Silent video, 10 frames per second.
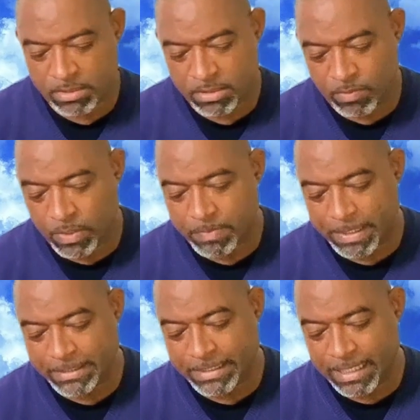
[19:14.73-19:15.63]

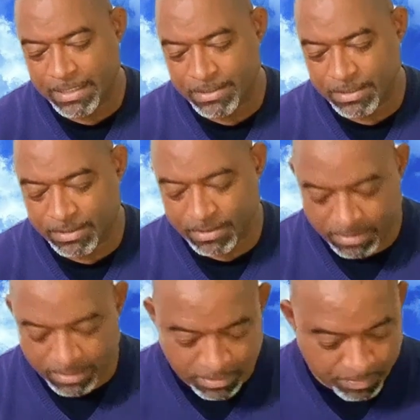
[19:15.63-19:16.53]
Workplace challenges.
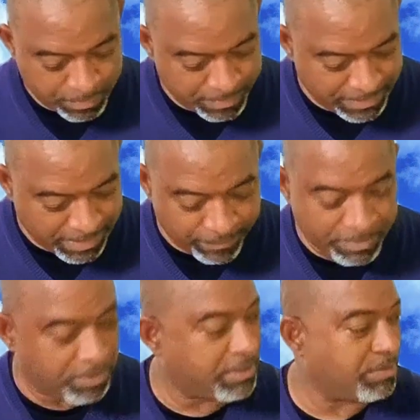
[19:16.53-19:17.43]
There's supposed to be 7
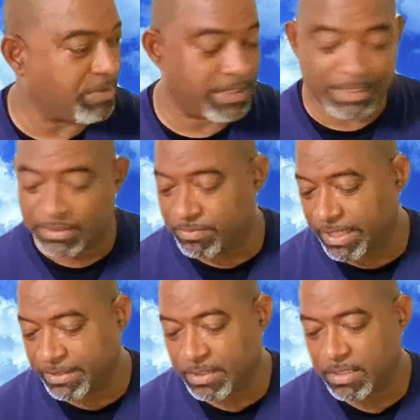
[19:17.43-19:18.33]
because this one is 8,
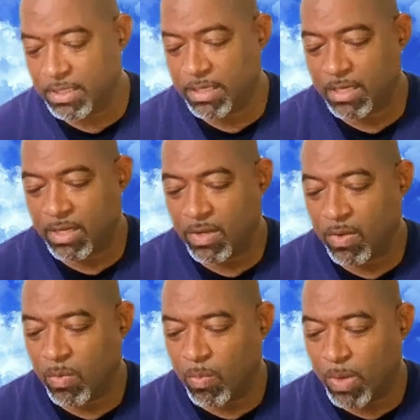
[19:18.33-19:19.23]
right?
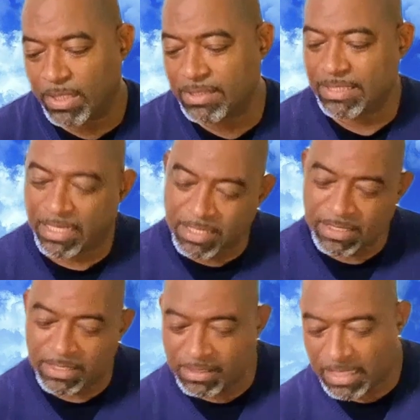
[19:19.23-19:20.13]
What
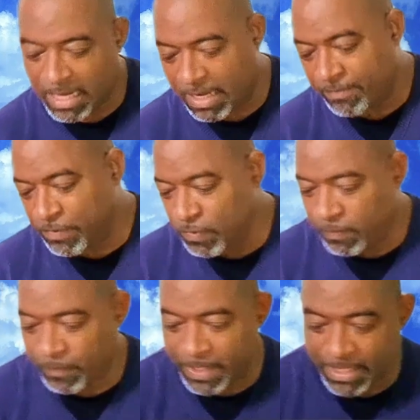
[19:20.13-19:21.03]
challenges have you
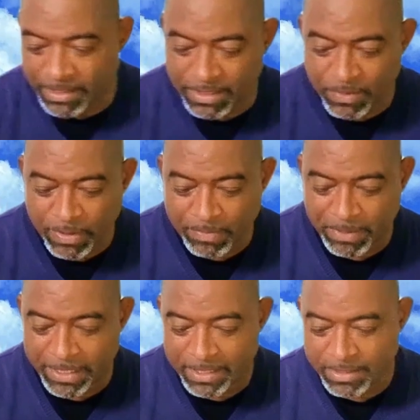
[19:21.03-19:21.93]
faced in the
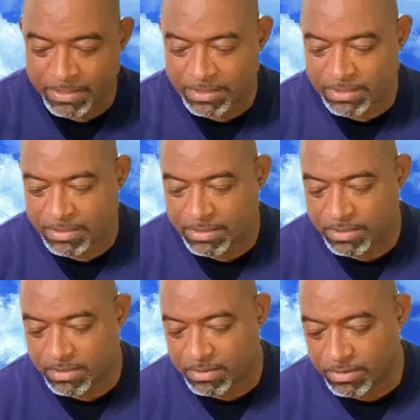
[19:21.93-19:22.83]
workplace
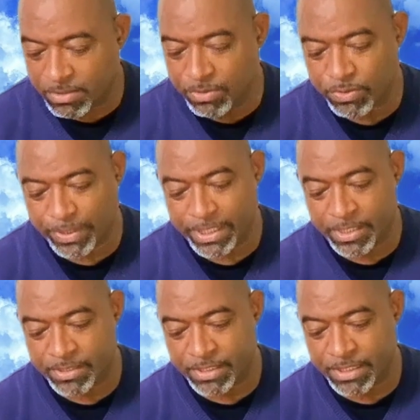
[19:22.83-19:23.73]
due to
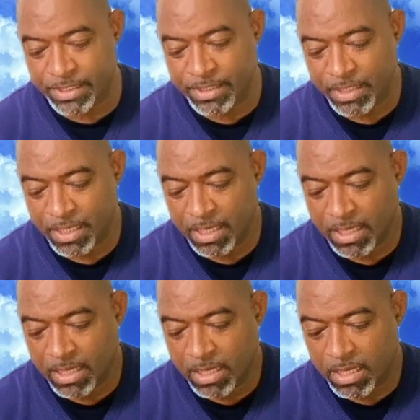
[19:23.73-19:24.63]
ADHD
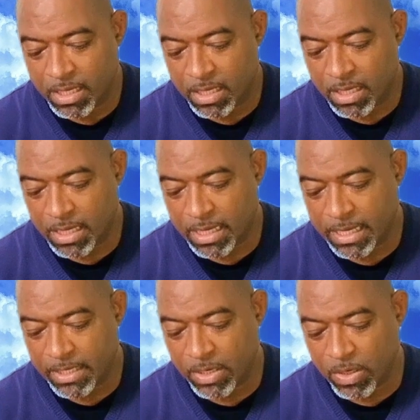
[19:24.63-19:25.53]

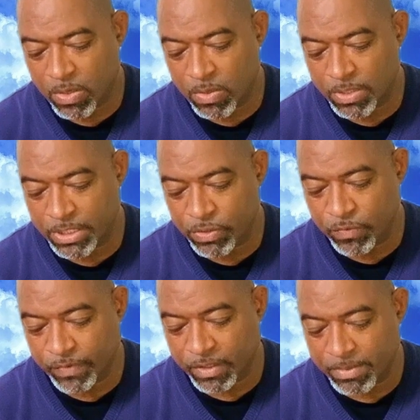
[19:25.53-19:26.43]
and how did you
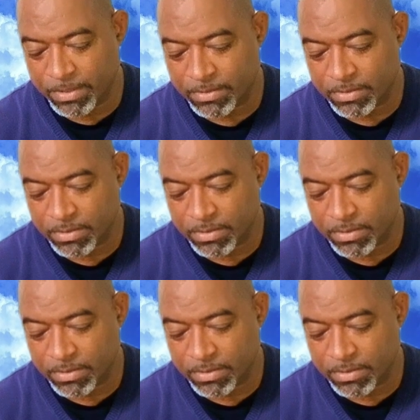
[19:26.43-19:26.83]
overcome it?